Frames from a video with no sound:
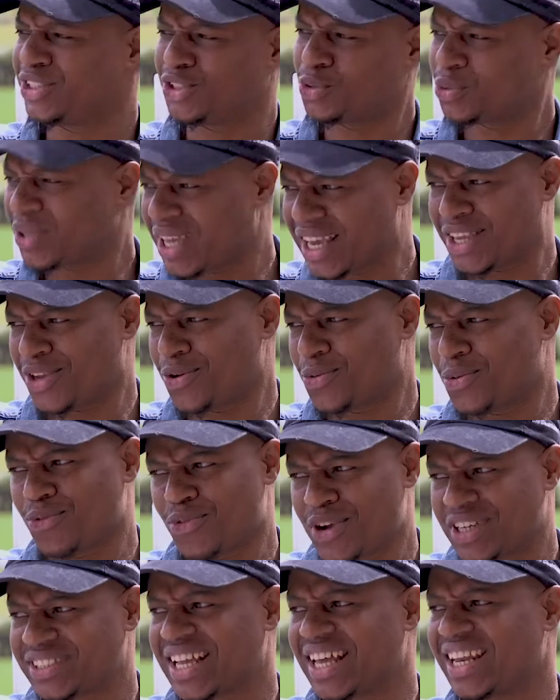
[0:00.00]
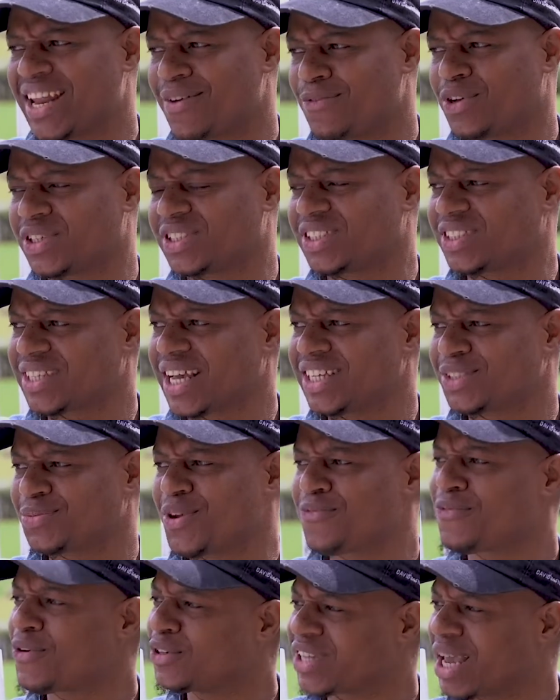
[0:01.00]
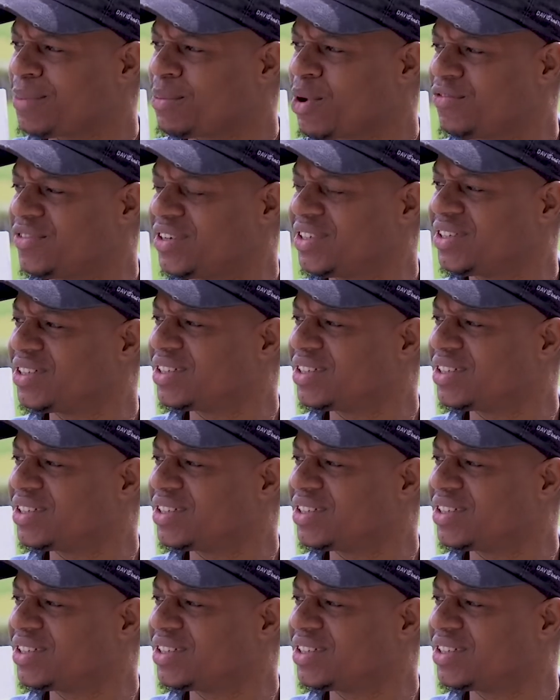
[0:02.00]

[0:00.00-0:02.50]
you think you would reach that level of success when you first came over?